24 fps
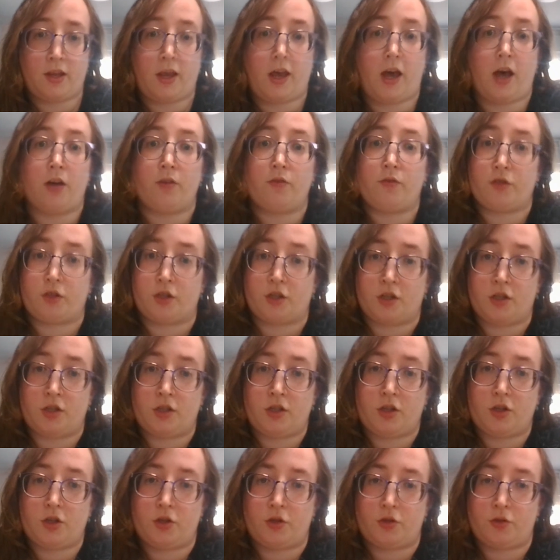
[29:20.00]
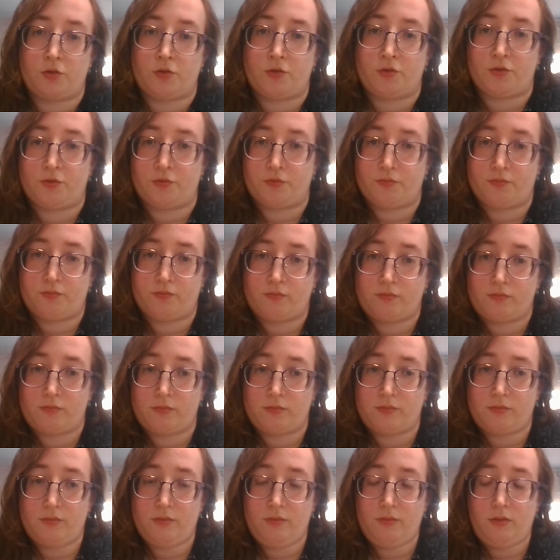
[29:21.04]
after you
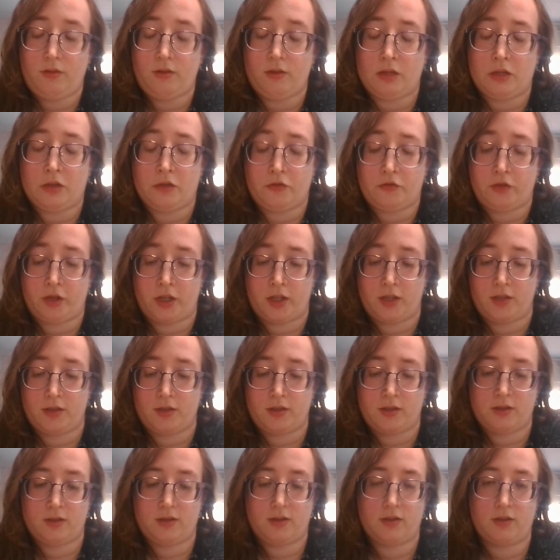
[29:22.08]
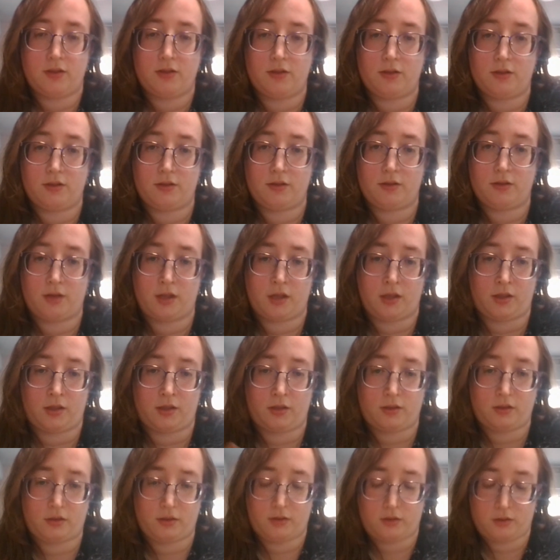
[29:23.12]
defeat,
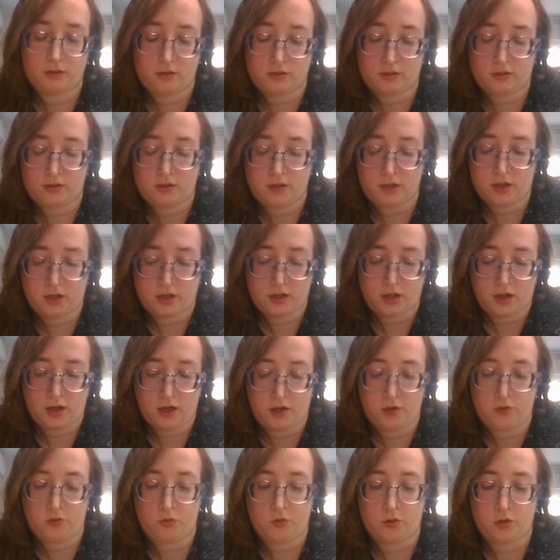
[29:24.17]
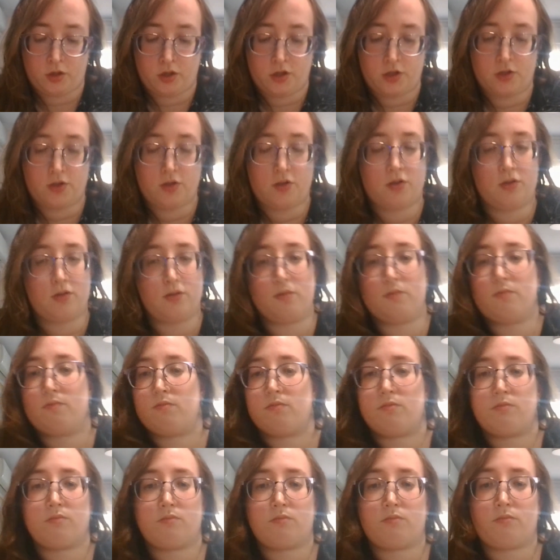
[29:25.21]
like, the headquarters
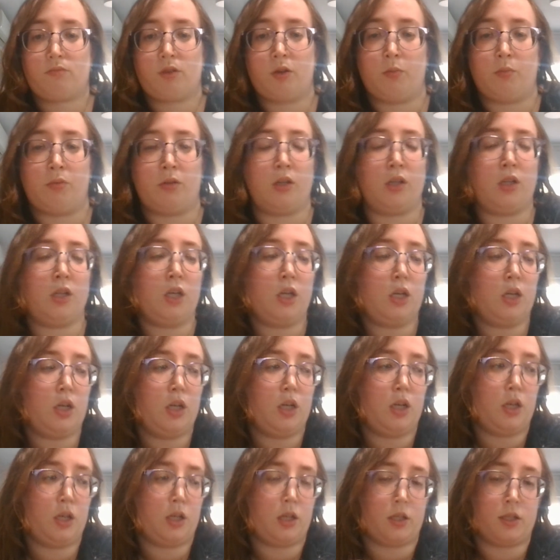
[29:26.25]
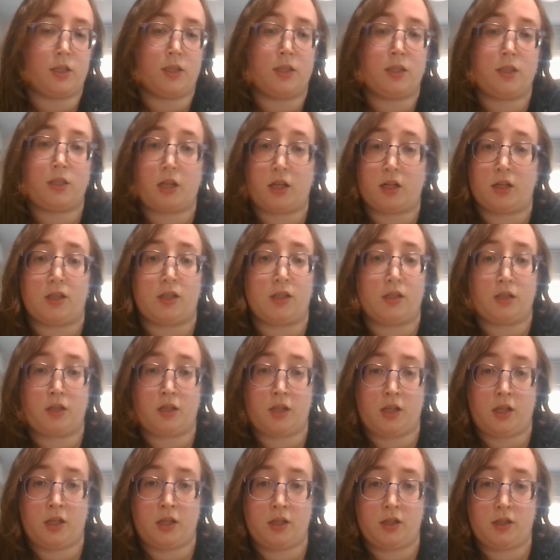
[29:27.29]
people and steal
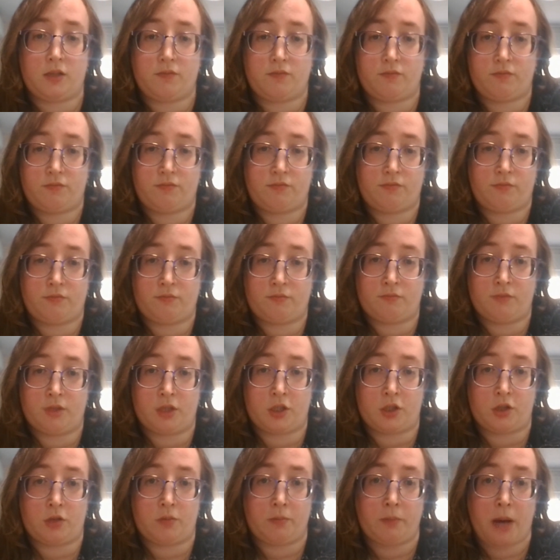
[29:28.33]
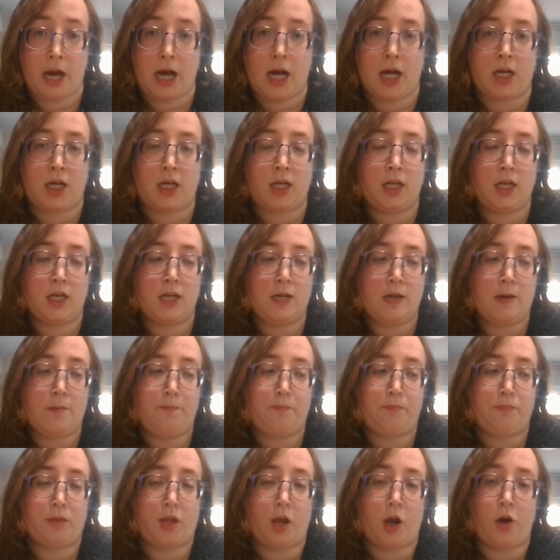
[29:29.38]
the mythical back,
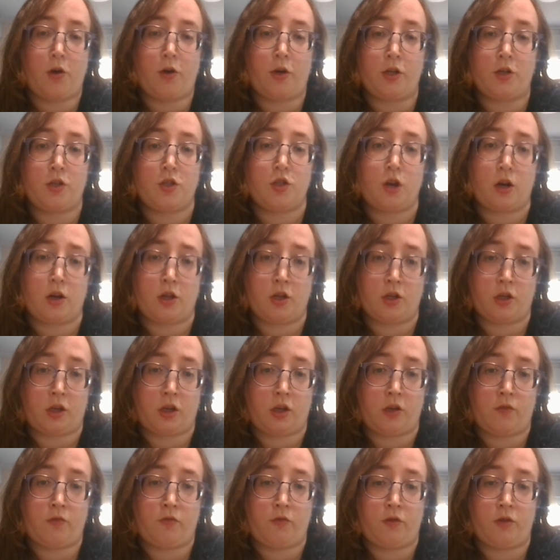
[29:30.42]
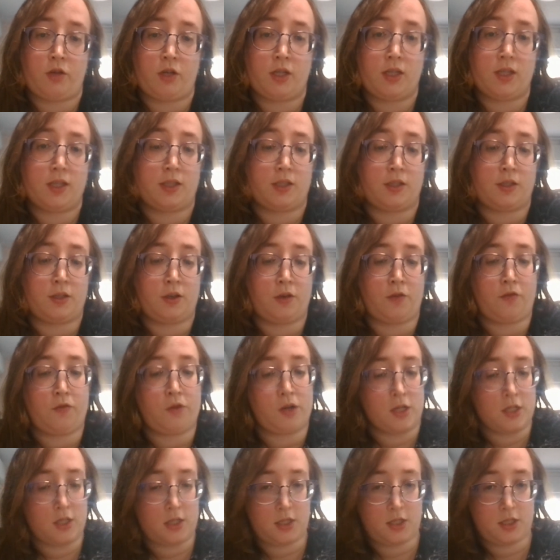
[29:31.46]
they're going to start looking for
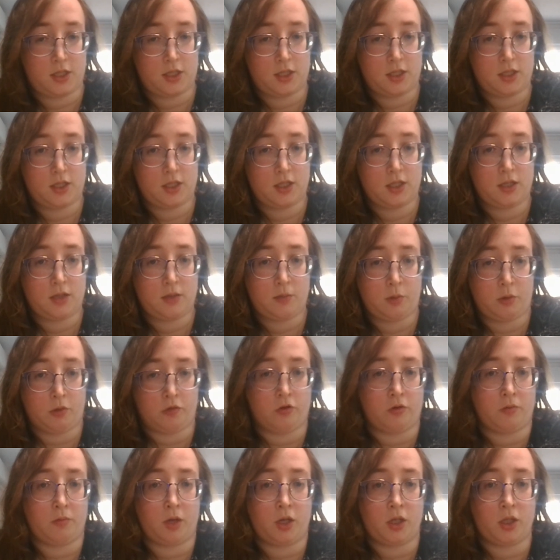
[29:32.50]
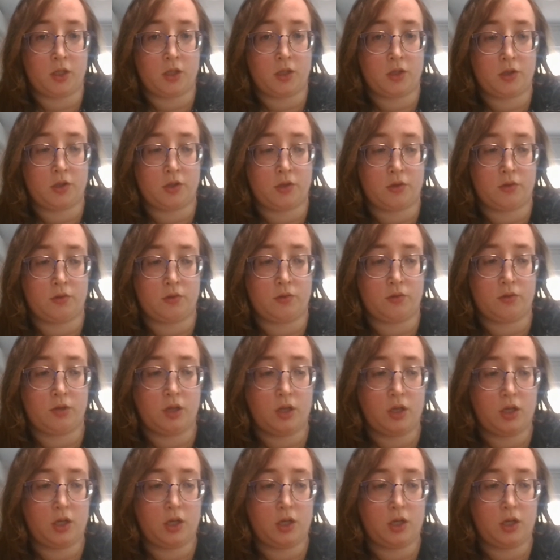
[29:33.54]
different Pokemon to